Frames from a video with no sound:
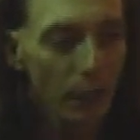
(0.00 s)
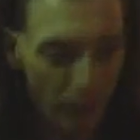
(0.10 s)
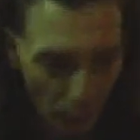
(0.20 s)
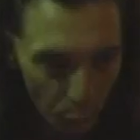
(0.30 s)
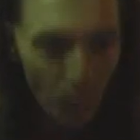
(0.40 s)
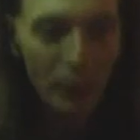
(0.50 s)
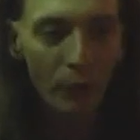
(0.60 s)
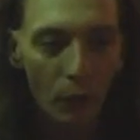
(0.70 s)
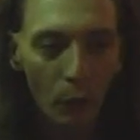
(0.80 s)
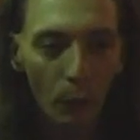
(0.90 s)
Yes, we
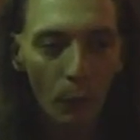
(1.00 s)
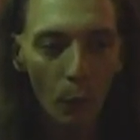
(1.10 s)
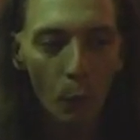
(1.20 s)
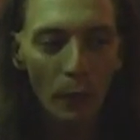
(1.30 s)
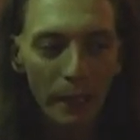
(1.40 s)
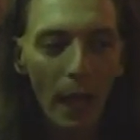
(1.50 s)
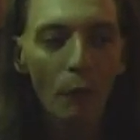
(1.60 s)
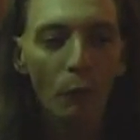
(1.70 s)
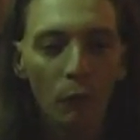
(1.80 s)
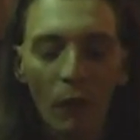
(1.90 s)
do. We
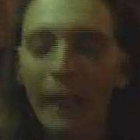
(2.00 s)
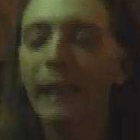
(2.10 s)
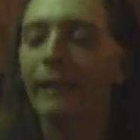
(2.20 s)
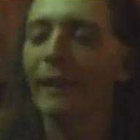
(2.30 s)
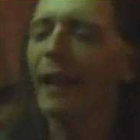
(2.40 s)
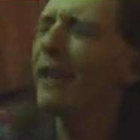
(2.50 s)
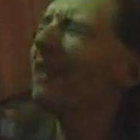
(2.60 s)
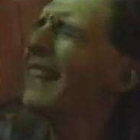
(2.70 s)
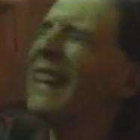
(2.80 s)
got ranked at